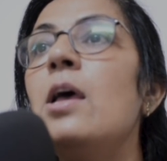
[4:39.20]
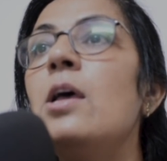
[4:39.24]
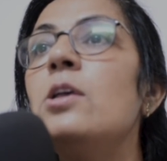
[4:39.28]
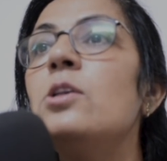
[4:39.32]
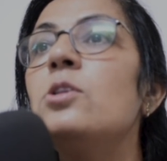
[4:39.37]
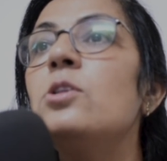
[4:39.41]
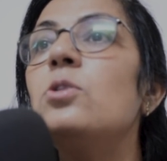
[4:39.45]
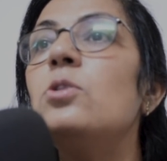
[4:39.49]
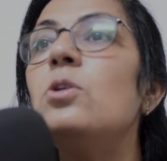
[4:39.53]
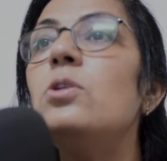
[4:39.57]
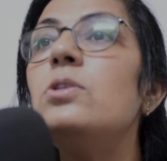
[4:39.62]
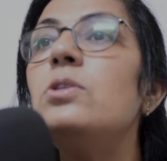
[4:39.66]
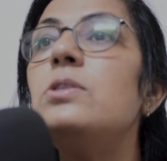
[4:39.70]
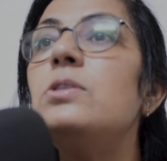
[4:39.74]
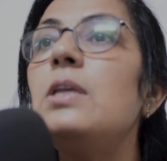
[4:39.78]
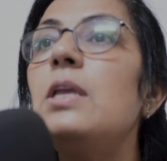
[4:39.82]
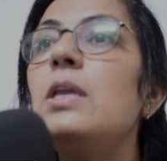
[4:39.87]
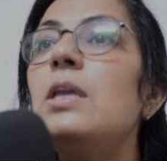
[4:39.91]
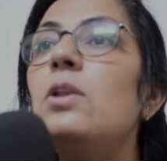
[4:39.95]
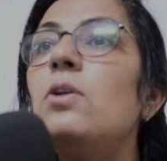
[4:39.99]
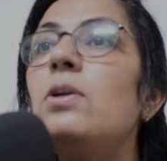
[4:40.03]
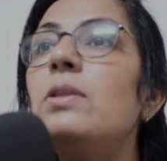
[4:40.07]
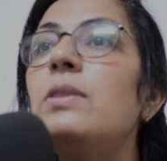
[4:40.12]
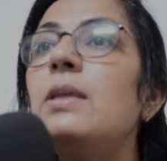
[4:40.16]
So,
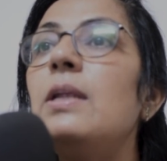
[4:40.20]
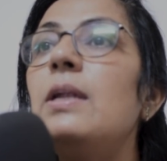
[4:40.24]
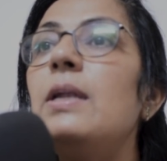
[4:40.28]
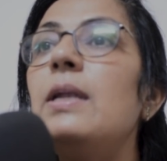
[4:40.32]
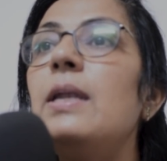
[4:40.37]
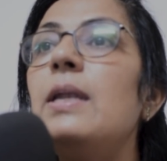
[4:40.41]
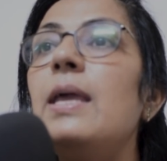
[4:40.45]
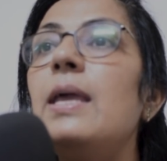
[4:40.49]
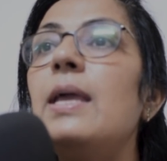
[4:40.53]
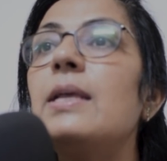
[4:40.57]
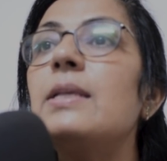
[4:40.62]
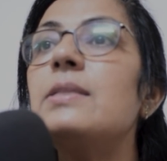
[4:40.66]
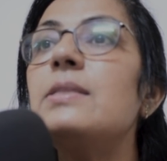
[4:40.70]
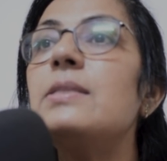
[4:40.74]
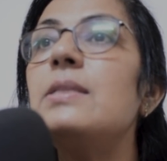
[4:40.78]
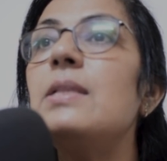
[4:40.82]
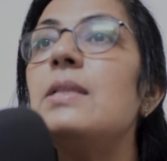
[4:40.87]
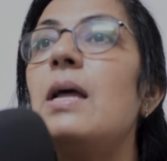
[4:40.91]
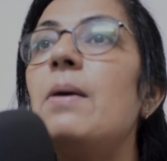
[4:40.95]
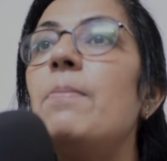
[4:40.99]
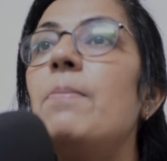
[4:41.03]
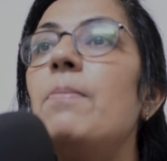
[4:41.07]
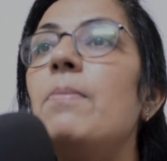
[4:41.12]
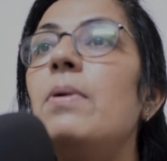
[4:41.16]
0th index
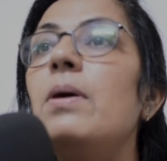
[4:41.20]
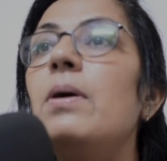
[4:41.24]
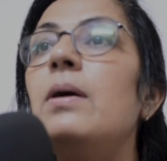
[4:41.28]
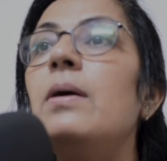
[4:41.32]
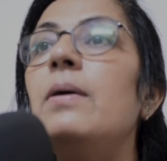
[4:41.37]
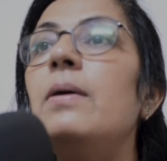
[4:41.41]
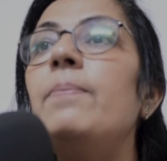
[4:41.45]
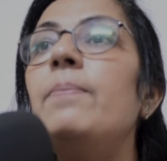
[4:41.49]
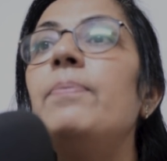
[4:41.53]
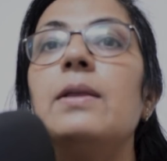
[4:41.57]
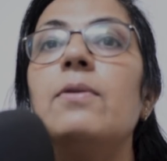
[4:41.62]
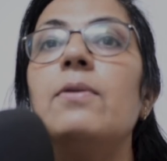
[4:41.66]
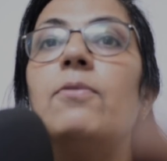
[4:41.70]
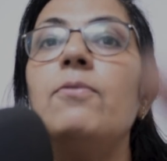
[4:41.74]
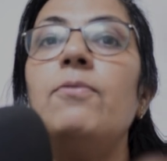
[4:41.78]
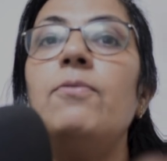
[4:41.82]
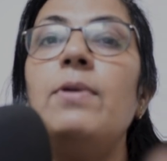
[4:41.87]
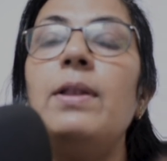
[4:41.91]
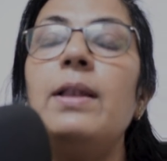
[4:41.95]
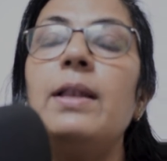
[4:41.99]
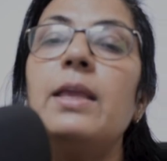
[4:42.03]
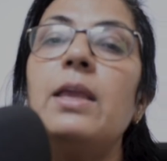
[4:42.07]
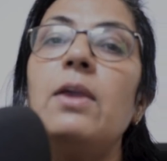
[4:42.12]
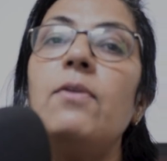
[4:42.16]
number
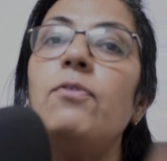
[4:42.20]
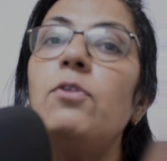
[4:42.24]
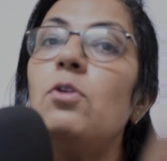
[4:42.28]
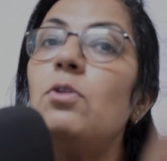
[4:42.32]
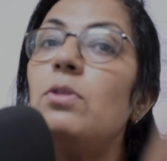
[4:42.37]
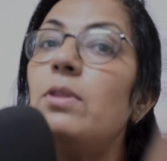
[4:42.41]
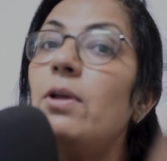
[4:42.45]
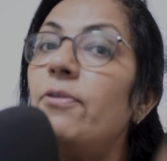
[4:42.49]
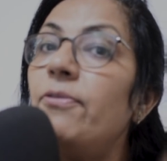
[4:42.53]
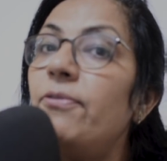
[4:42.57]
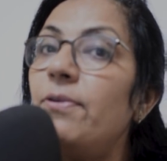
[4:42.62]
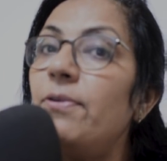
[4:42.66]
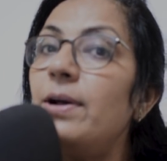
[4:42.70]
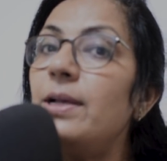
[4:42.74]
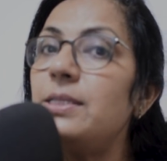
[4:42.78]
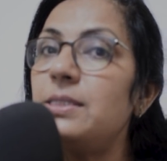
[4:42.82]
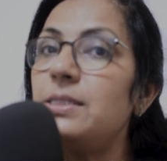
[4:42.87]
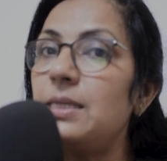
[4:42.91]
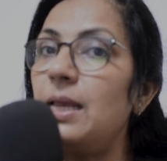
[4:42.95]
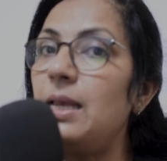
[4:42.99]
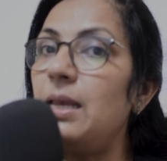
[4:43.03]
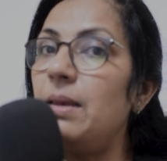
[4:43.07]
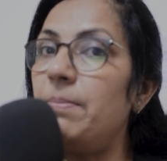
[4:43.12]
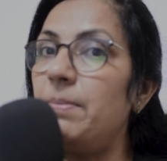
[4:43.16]
will give you the
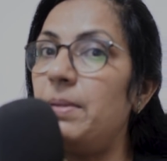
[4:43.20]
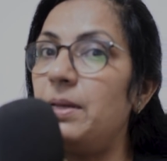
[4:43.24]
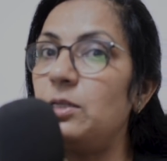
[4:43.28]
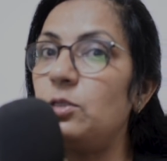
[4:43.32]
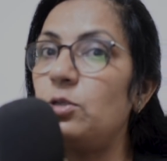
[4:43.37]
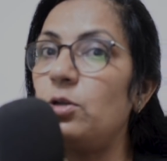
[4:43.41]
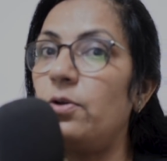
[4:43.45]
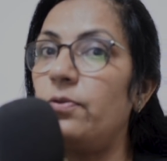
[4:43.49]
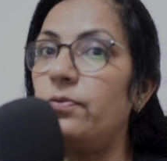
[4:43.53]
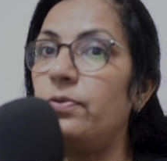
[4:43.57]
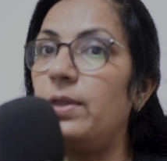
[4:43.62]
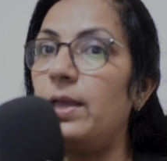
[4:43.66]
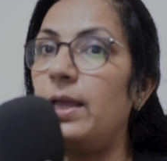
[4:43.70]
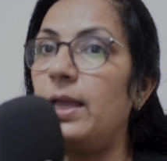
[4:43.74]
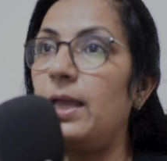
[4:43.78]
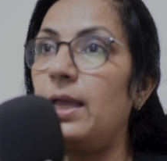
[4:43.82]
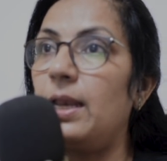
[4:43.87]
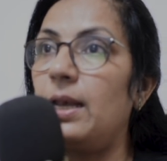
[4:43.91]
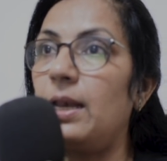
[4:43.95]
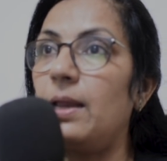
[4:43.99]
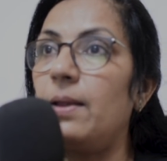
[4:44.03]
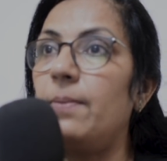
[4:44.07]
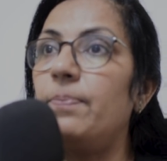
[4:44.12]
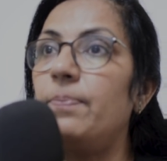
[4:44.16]
first element of the
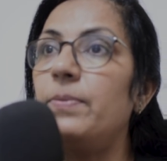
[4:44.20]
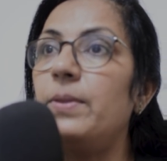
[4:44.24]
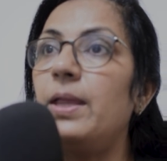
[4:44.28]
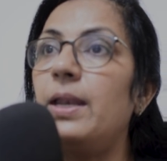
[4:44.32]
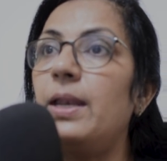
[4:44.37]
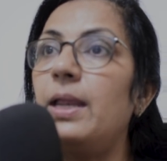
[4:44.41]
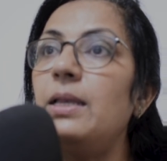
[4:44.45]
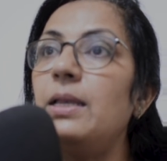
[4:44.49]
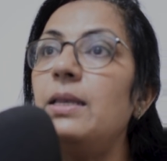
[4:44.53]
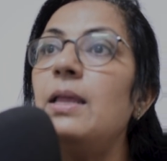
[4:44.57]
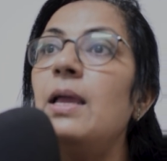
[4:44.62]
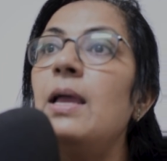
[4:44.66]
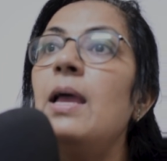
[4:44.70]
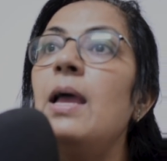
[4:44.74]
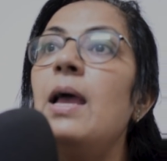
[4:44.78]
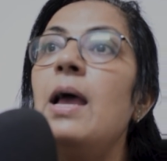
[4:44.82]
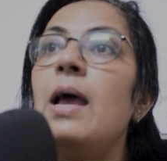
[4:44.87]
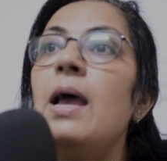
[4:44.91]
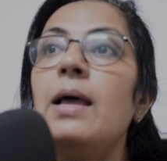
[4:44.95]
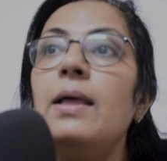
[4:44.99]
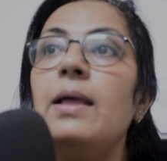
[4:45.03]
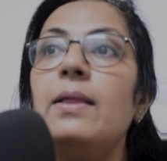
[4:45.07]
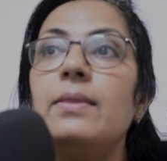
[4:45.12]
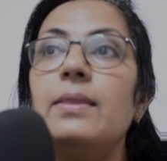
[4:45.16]
array, right?
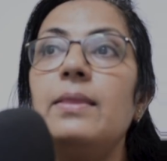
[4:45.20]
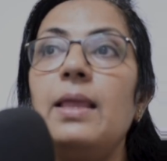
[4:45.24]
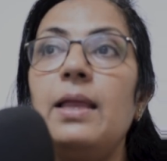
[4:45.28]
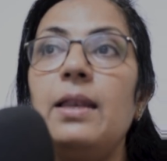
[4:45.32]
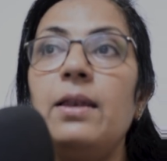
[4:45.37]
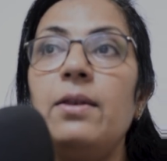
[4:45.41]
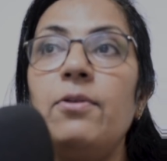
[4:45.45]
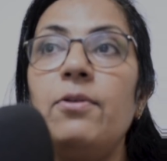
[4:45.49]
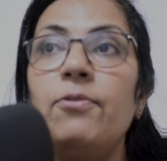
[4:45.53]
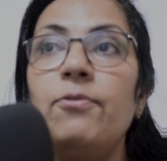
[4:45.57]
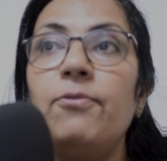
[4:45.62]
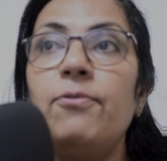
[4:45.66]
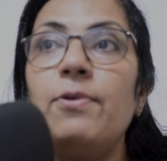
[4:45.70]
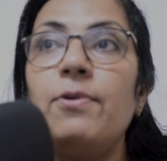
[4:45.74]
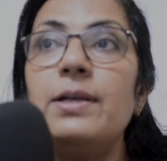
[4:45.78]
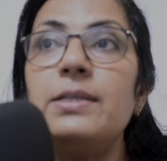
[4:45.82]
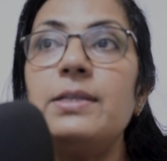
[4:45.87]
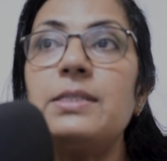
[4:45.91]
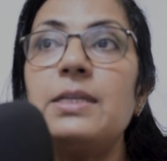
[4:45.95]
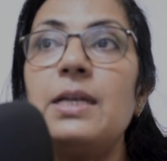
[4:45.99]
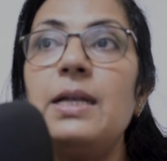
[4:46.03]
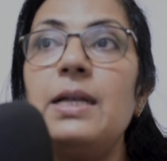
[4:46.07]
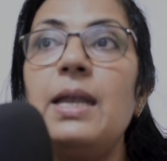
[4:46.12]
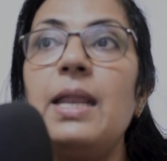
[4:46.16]
Then,
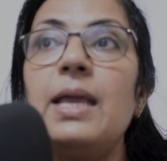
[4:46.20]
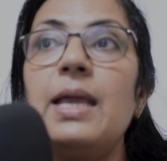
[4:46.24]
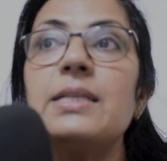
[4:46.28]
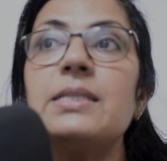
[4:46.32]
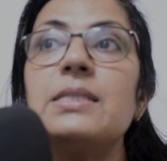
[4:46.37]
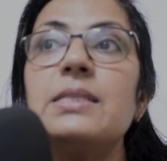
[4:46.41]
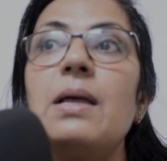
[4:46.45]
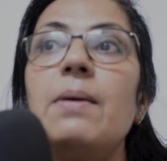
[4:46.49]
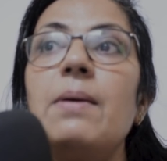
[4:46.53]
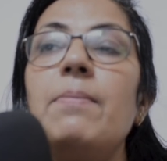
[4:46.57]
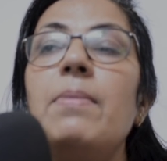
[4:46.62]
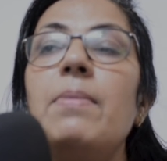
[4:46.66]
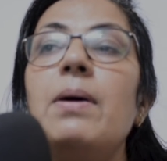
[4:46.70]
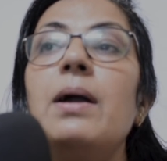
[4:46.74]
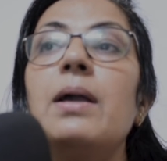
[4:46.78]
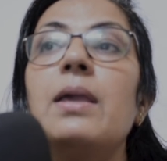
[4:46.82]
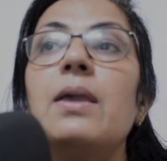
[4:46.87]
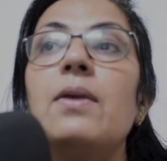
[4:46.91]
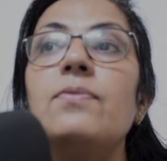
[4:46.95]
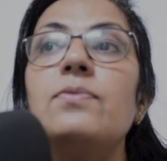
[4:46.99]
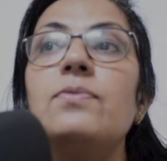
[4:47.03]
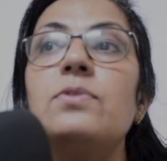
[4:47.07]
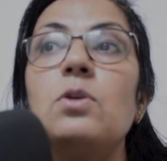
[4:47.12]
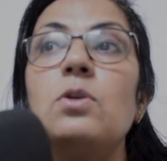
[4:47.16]
first index number
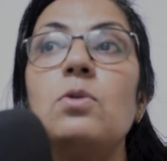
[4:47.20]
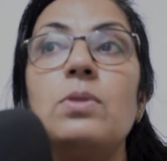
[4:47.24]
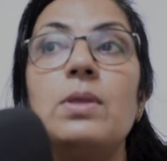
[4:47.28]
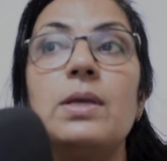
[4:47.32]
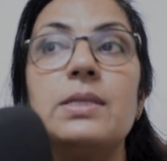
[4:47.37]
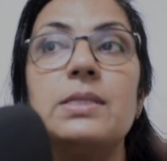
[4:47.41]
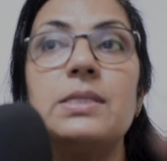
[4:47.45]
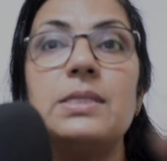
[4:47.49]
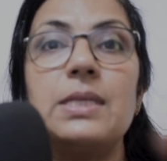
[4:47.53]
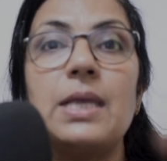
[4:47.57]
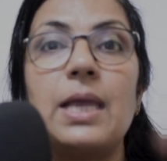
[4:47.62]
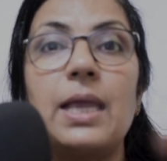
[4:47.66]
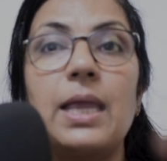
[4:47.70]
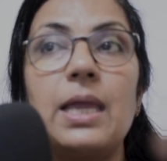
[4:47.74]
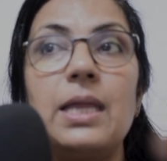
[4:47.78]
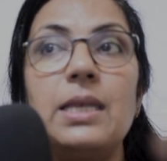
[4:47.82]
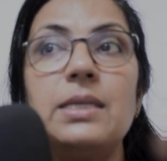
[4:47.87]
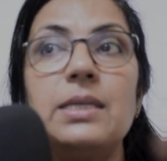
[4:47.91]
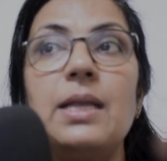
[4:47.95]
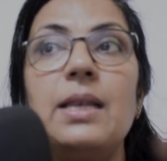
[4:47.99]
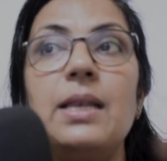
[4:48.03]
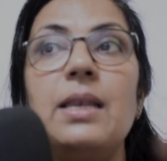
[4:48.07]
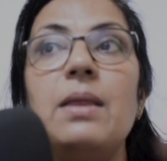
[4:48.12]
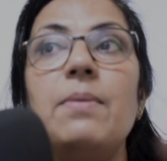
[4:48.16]
gives you the
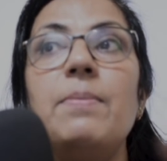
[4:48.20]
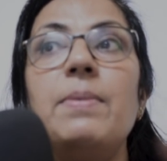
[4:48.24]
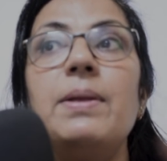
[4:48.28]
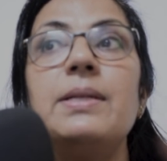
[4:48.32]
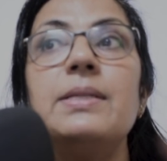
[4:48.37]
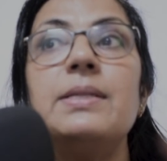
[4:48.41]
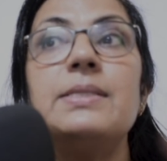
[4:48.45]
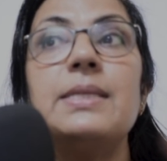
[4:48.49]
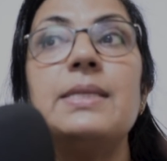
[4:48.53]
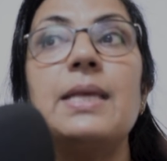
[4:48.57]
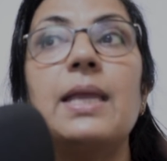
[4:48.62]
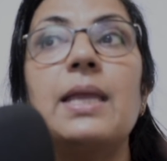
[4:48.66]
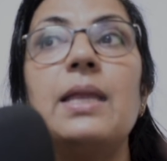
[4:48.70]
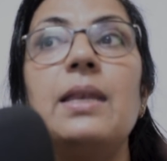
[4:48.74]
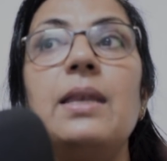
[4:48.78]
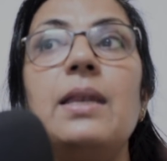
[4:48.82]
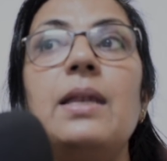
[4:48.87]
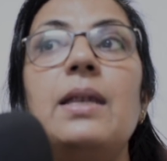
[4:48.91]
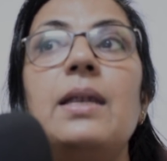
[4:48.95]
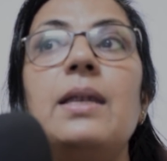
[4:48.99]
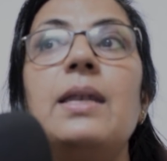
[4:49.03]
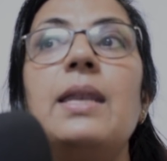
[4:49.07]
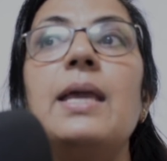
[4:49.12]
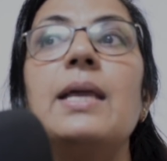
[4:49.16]
second element, second
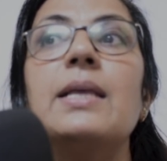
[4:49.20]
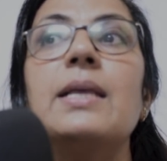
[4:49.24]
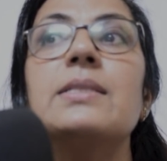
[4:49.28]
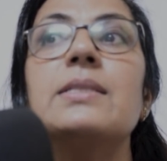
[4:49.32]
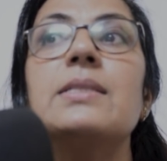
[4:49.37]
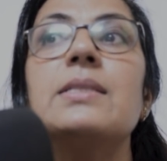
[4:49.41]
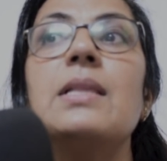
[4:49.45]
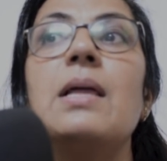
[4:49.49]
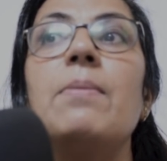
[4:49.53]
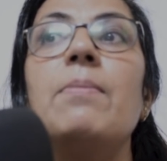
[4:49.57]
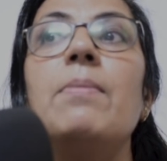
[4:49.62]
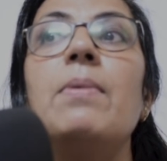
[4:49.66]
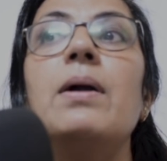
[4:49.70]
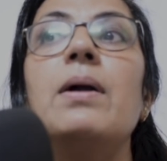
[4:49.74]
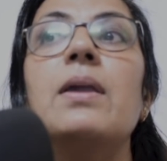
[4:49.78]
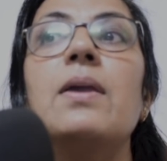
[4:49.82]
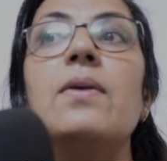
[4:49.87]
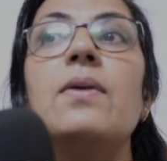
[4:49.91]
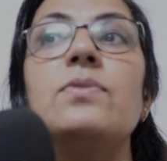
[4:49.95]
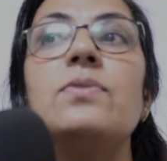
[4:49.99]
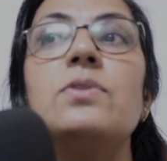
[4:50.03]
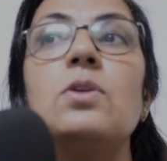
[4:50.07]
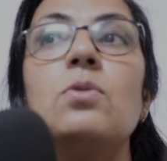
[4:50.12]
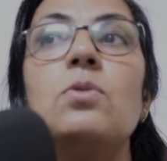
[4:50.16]
index number
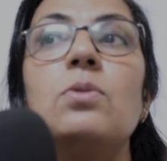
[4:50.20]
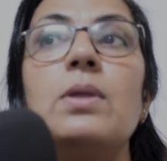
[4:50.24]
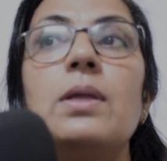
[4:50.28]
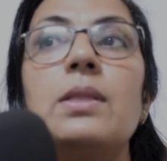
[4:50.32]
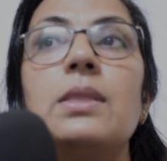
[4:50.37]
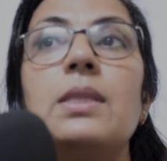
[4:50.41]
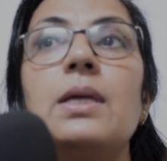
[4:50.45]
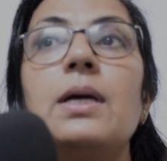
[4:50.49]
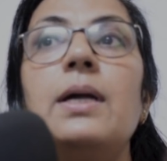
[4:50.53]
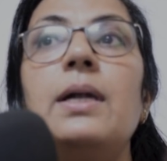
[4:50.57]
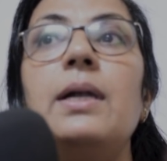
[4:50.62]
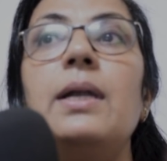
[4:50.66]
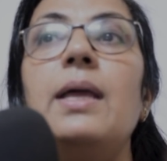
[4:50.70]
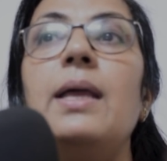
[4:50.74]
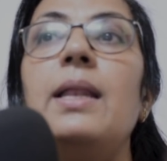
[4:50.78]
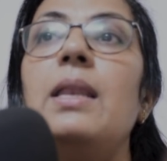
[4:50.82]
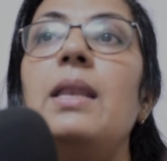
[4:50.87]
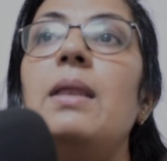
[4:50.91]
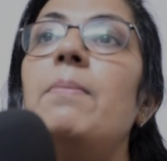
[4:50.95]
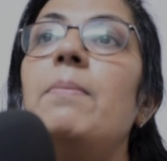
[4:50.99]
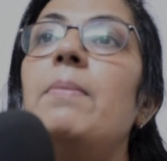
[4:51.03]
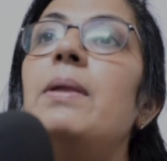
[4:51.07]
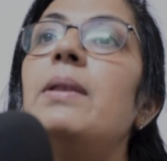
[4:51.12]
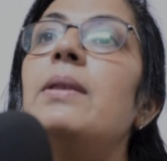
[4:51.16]
gives you the third
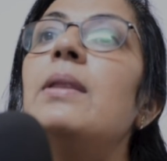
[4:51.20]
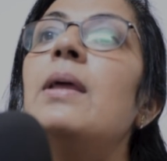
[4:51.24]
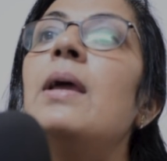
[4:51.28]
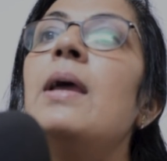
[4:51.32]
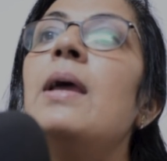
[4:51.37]
element.